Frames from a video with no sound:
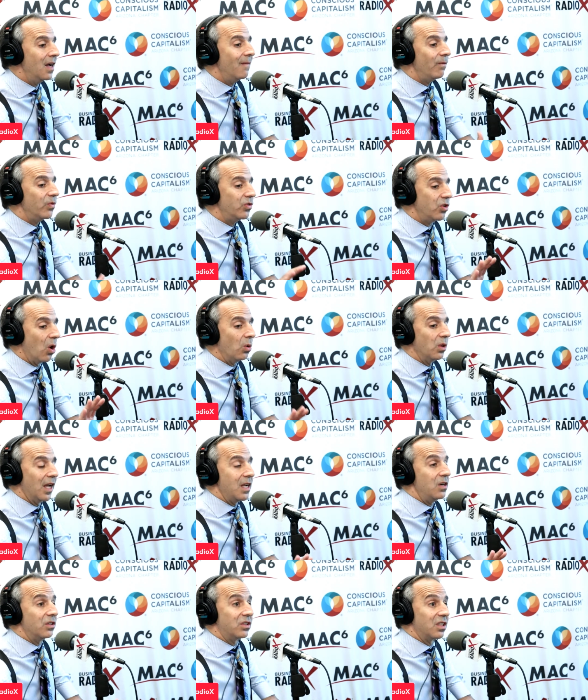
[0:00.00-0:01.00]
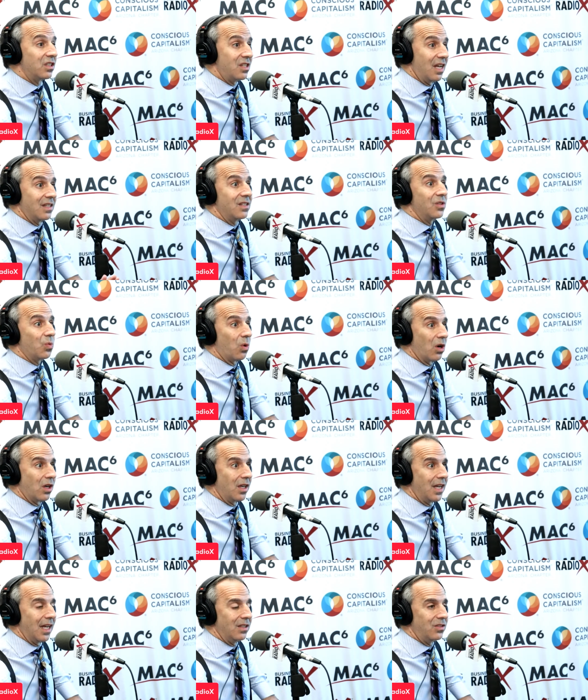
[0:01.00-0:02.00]
Don't let your successes work
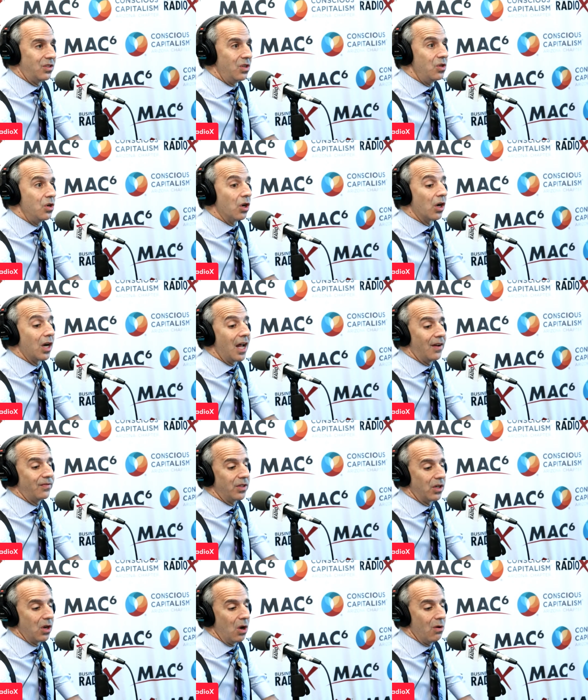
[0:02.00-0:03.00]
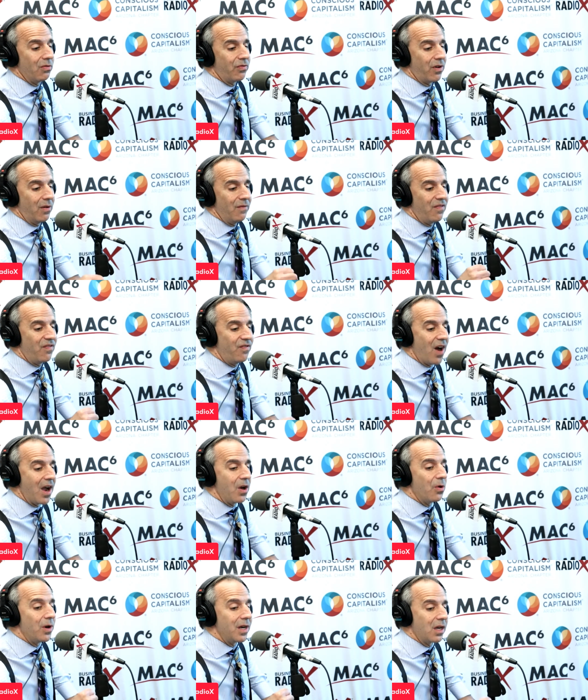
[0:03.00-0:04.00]
against you. You're going to have to go from
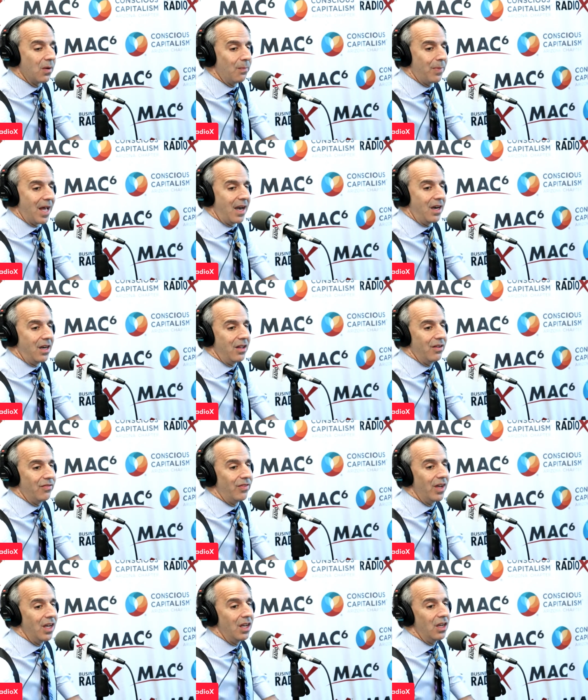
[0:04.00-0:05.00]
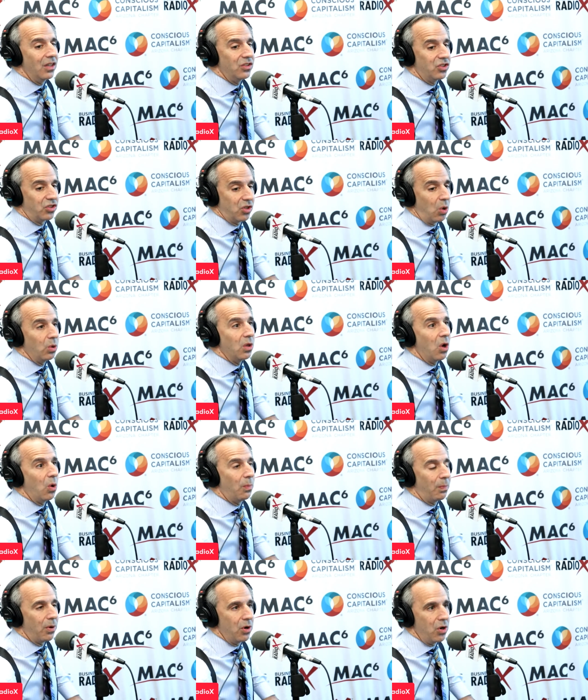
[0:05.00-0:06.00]
fiery, competitive,
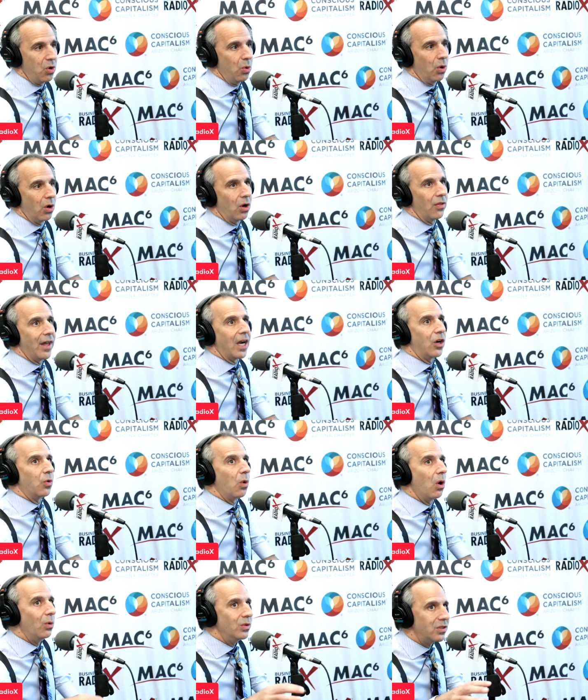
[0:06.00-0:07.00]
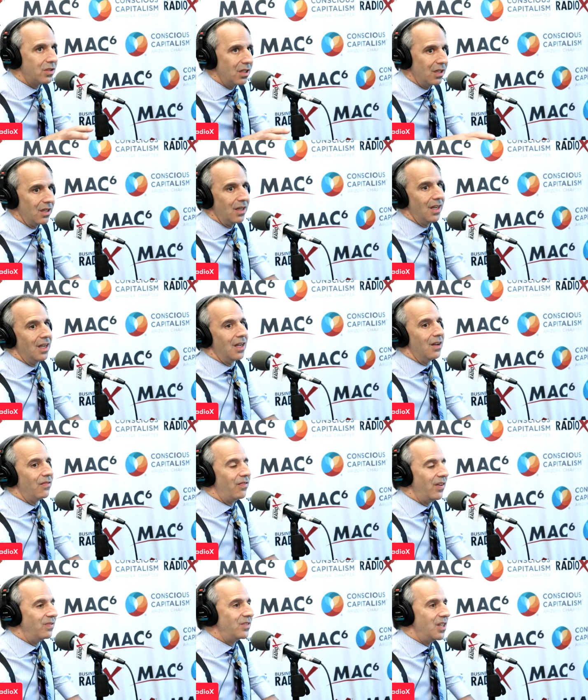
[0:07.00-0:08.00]
solopreneur that grows to
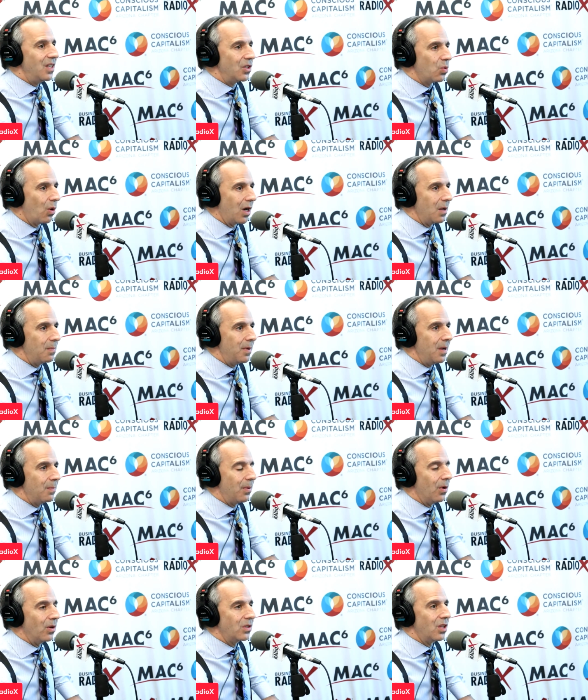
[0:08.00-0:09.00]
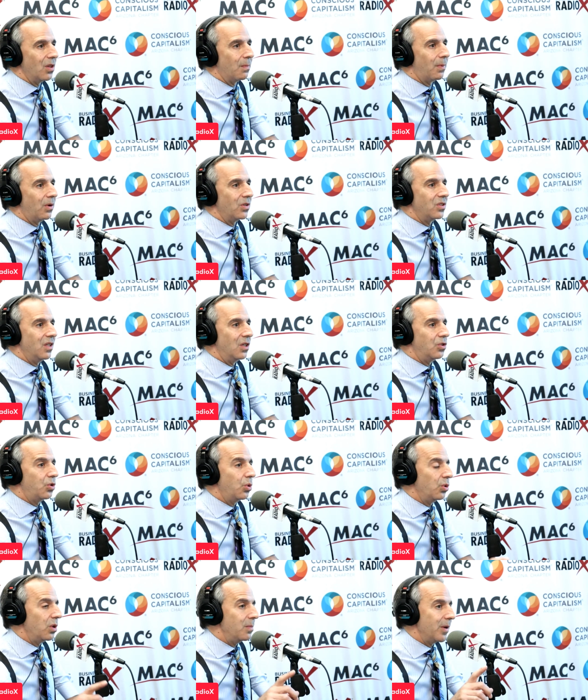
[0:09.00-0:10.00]
15, 20 people to the person that
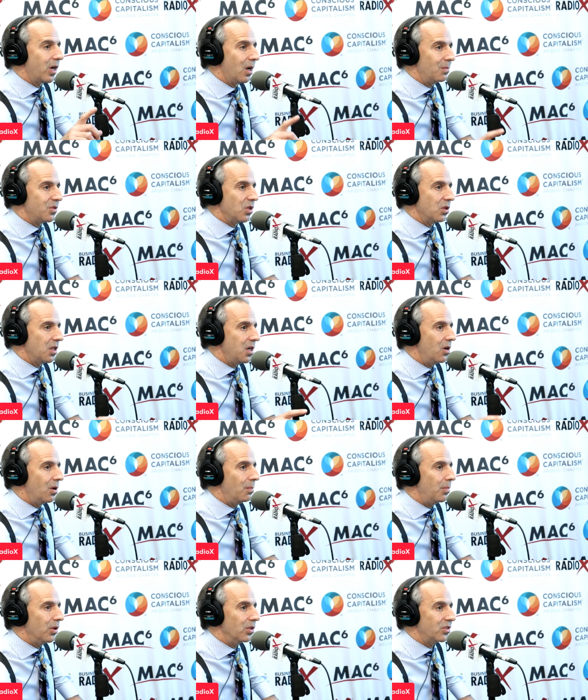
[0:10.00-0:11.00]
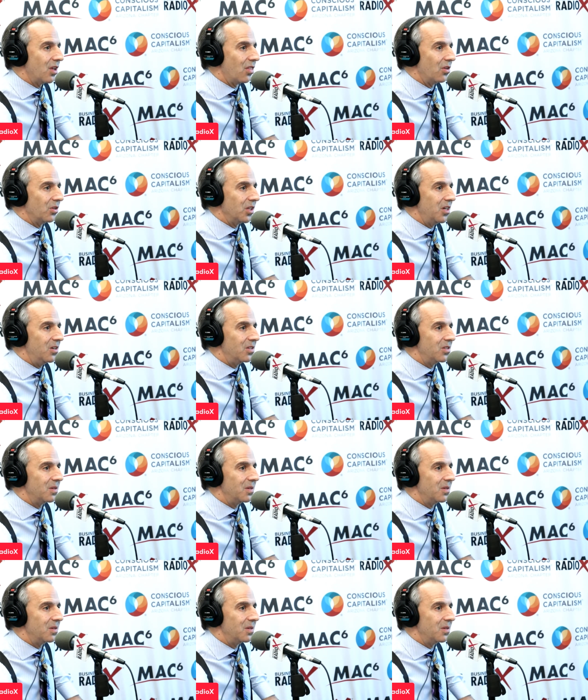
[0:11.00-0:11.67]
truly becomes a leader and builds other leaders.